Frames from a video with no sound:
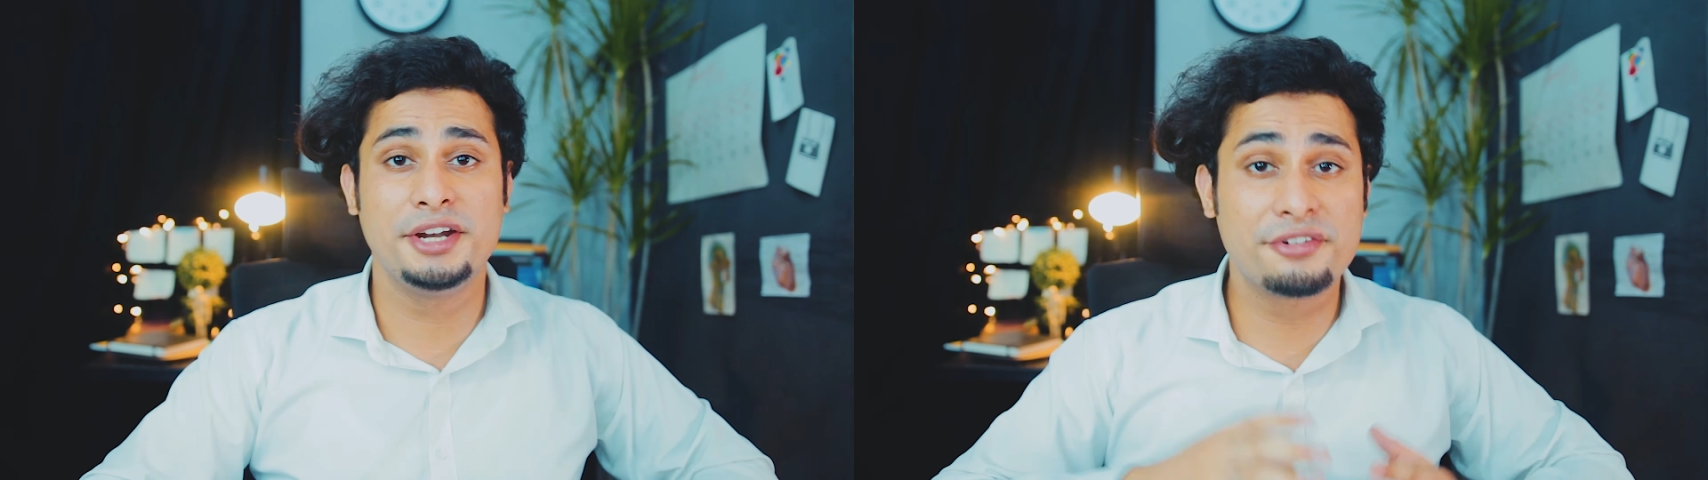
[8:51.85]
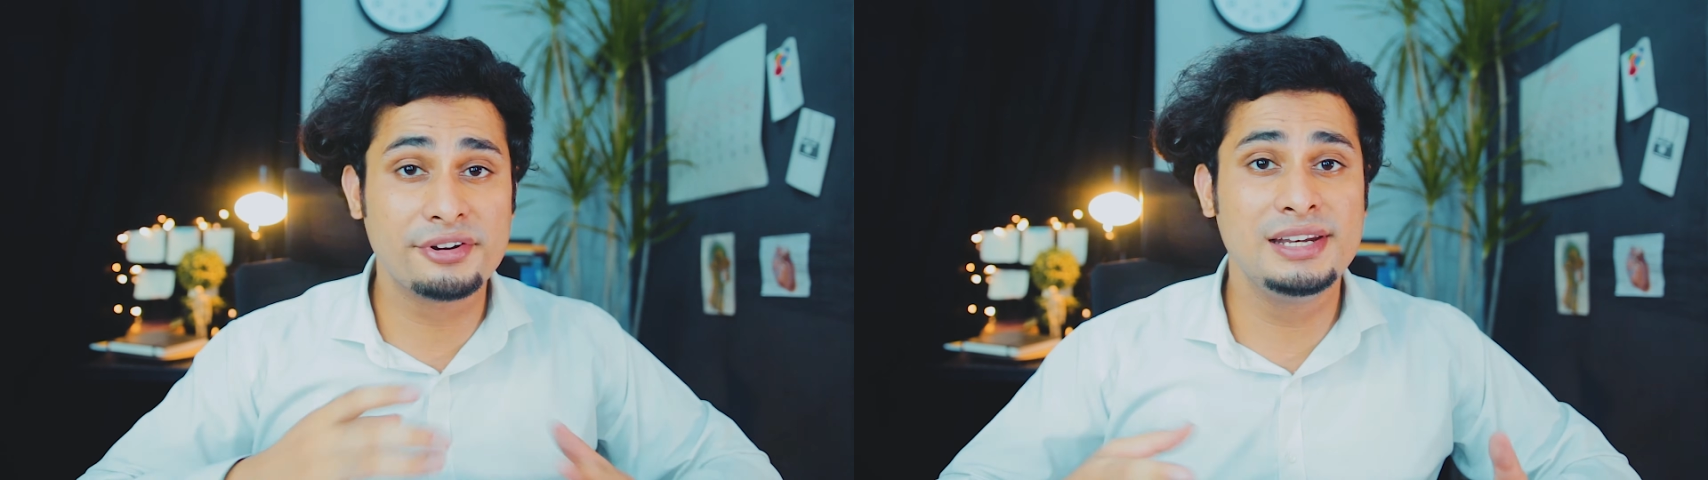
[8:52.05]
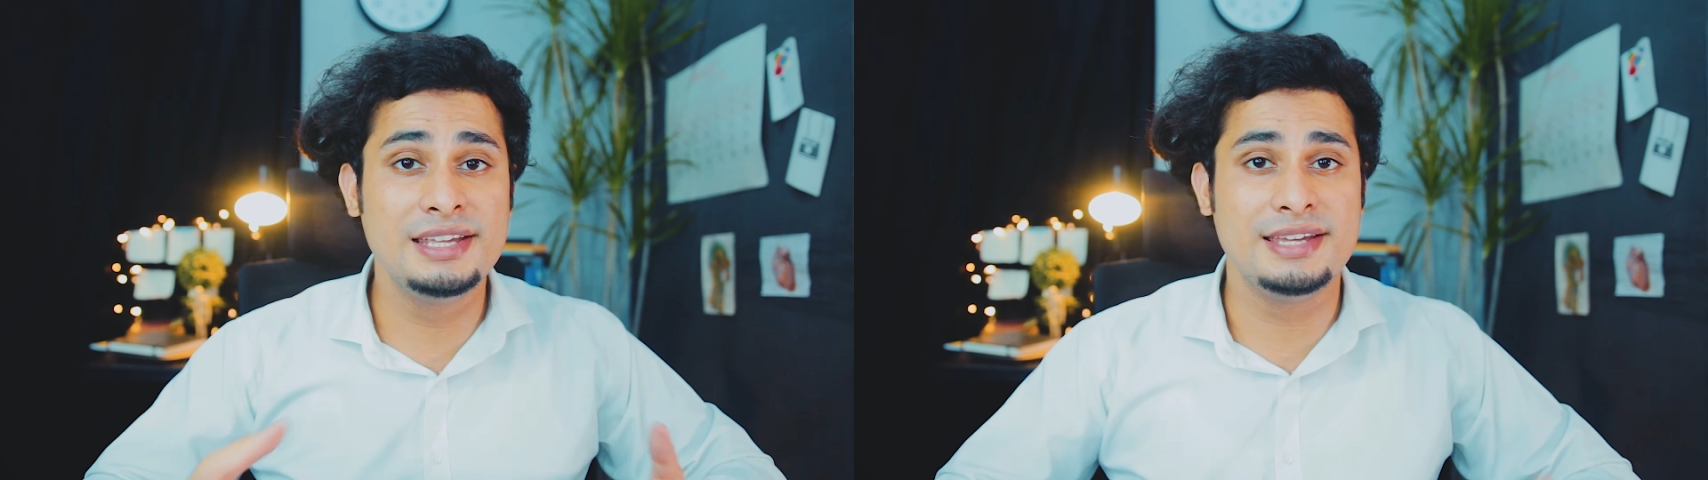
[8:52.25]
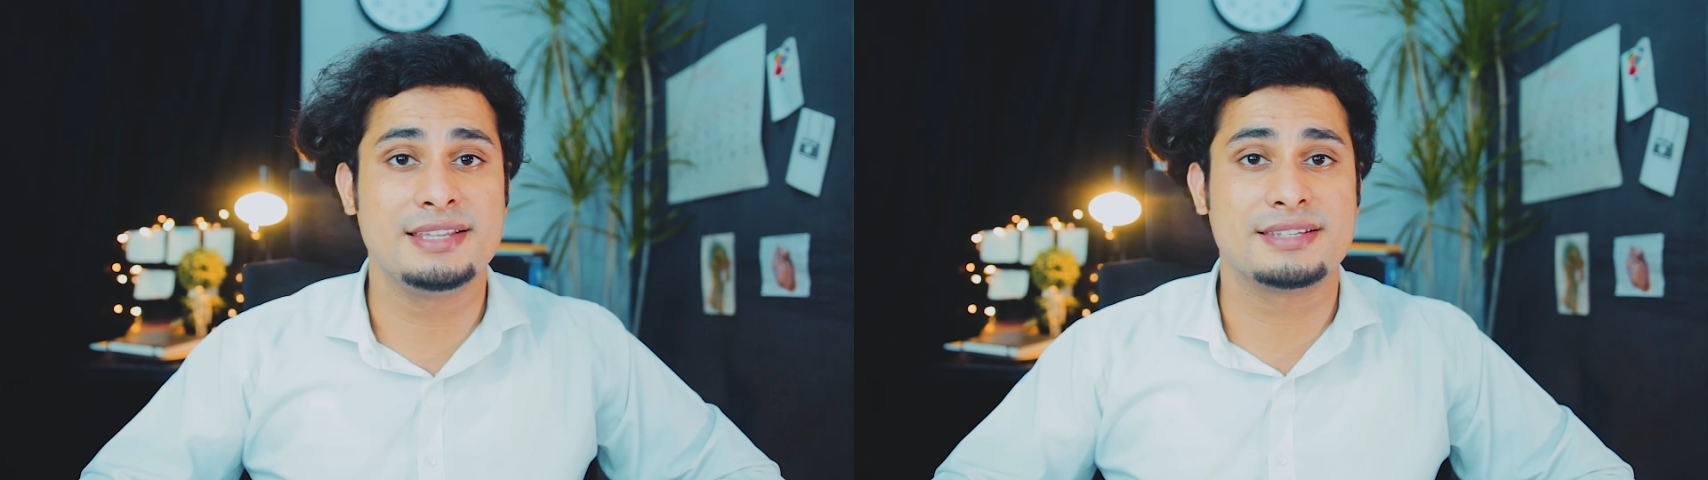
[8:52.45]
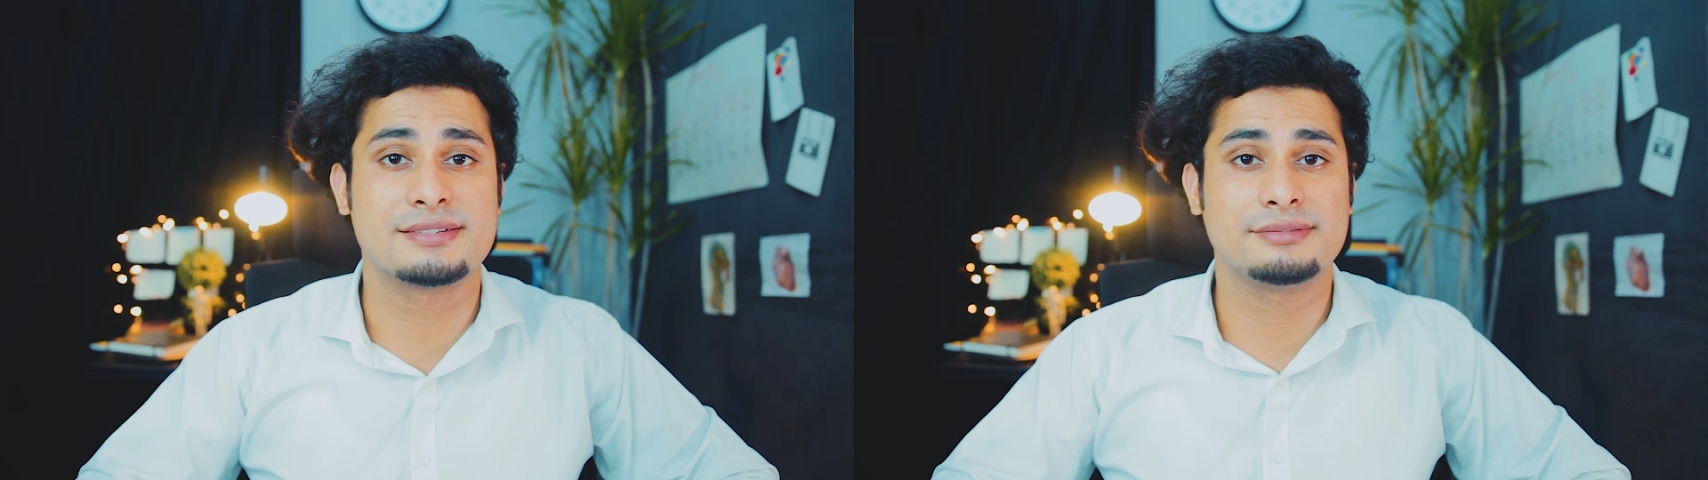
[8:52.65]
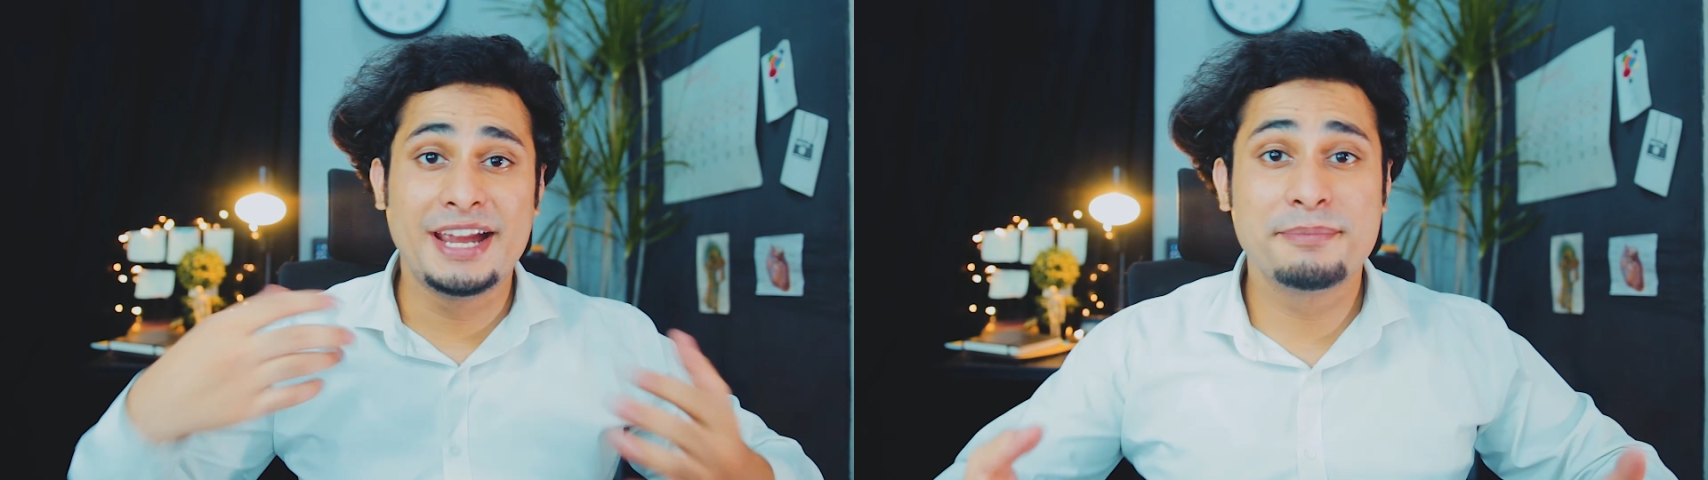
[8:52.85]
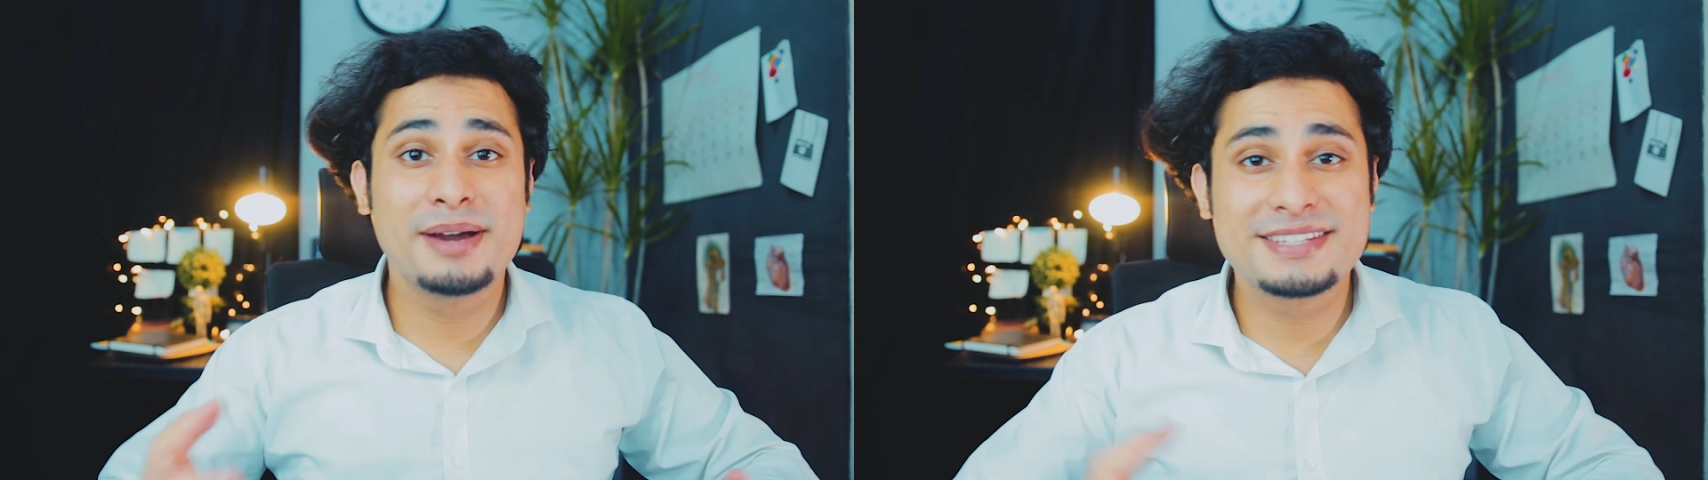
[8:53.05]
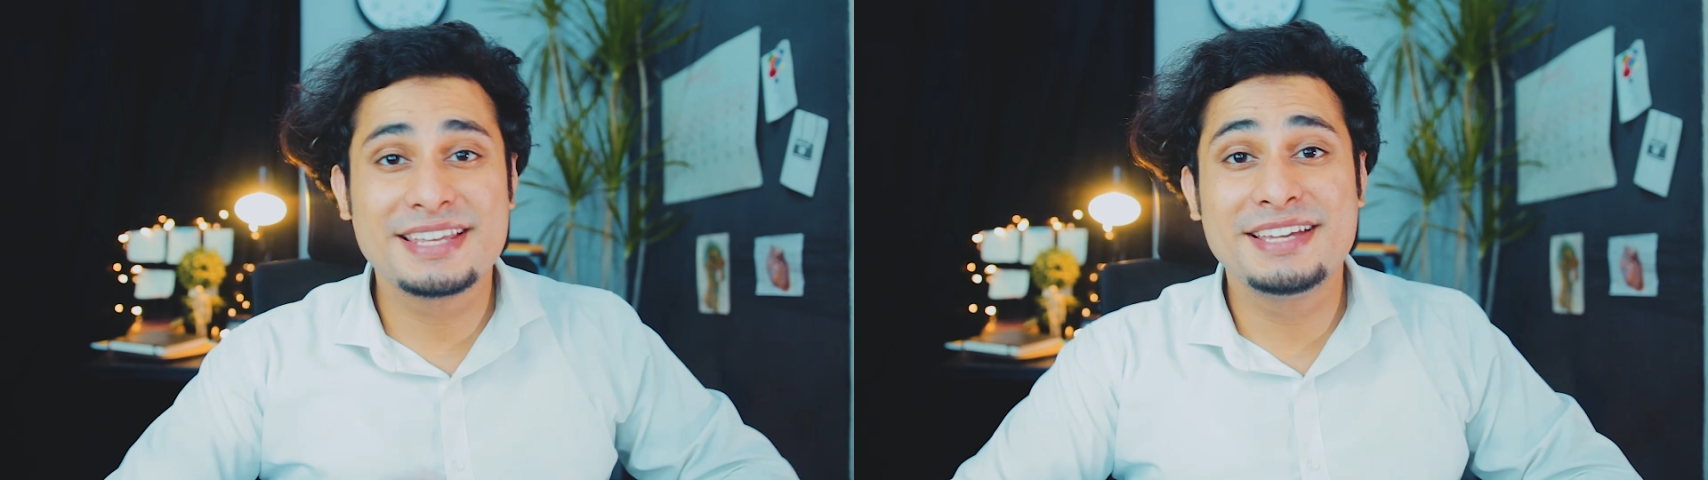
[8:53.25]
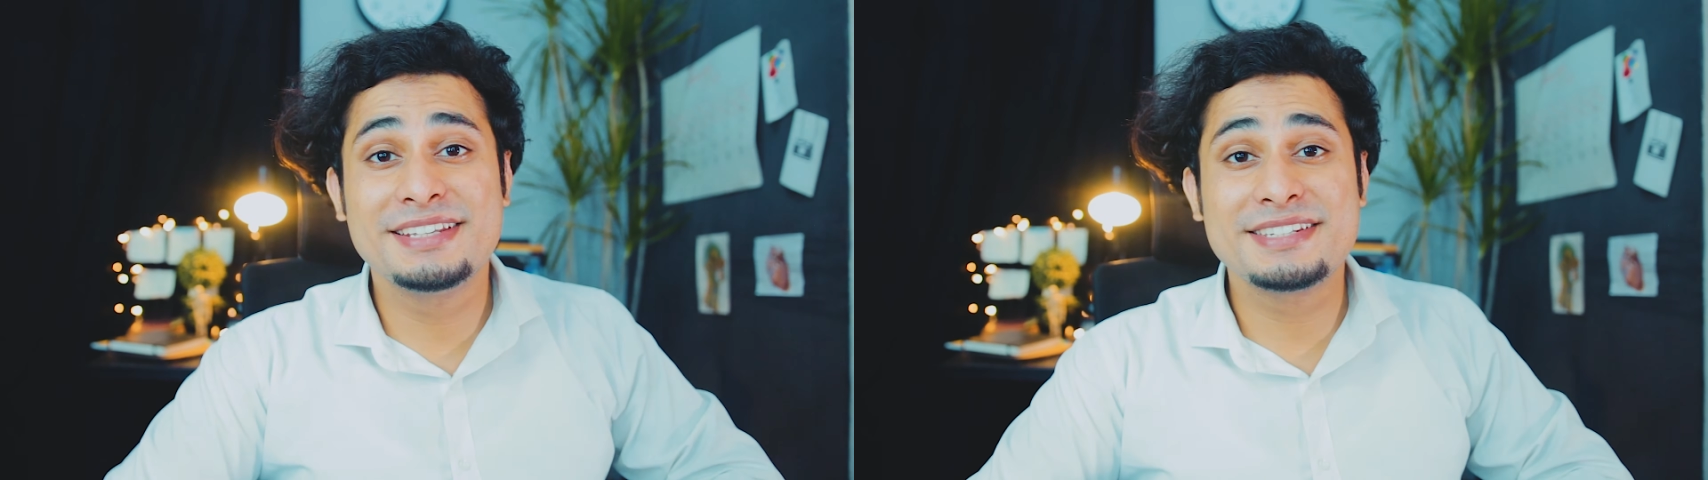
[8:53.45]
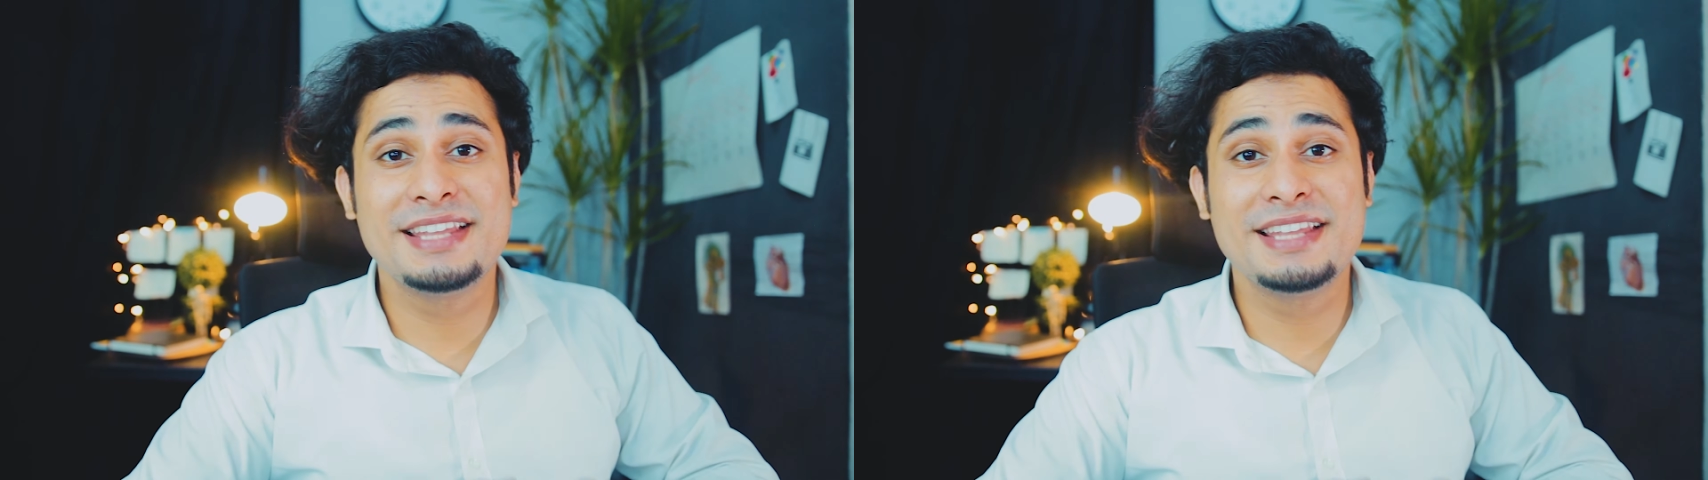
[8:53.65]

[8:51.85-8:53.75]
It really is. And by saying this,